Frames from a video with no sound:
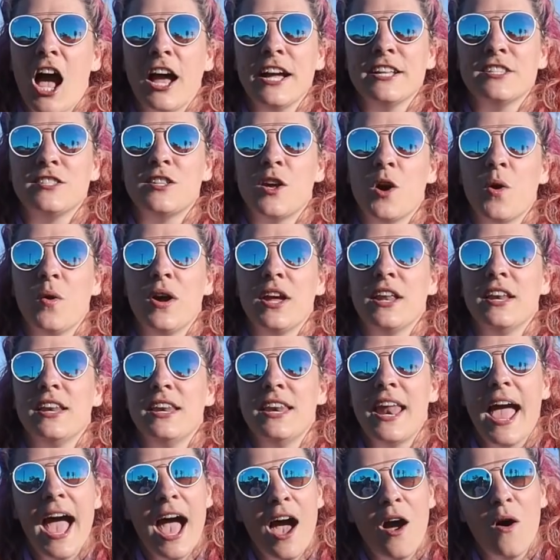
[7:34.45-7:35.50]
right, so
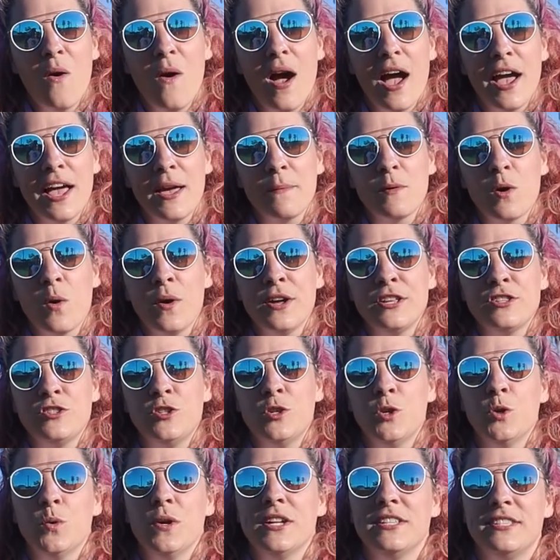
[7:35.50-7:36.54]
now I am going
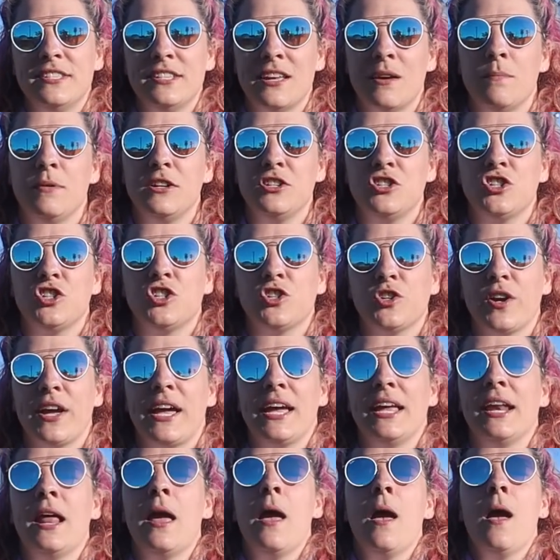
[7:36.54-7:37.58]
to
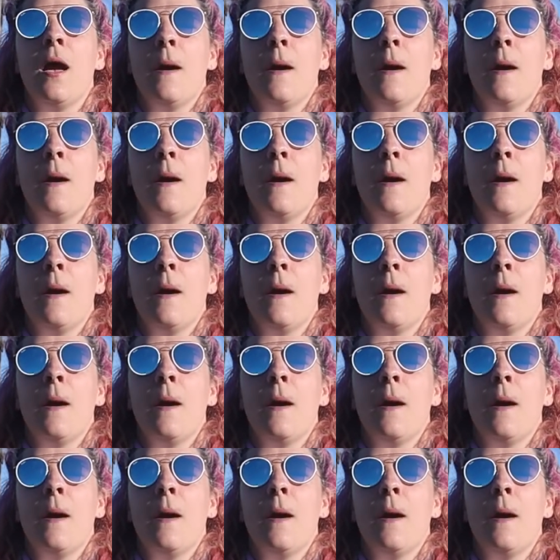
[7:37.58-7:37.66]
demonstrate